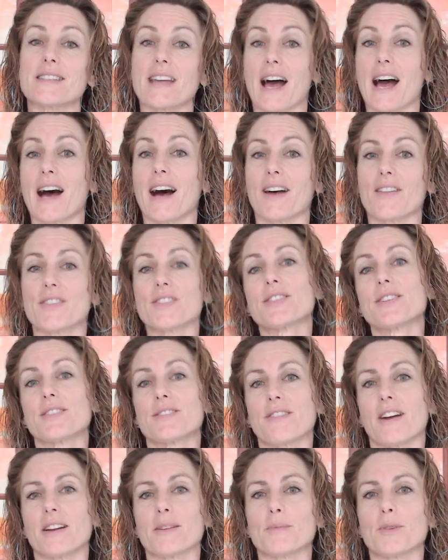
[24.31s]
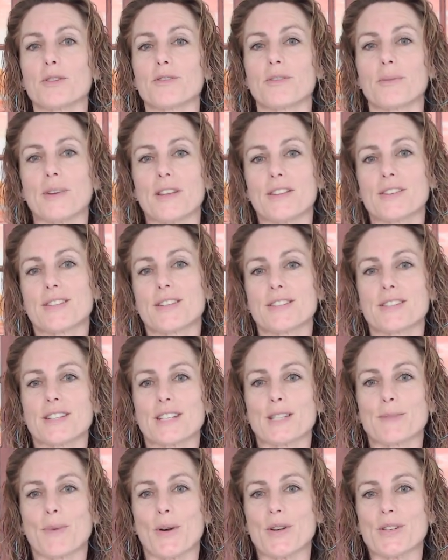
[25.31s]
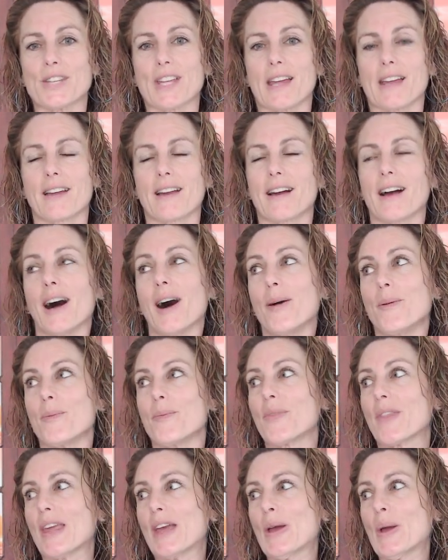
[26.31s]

hard this is vulnerable for me this is exposing um,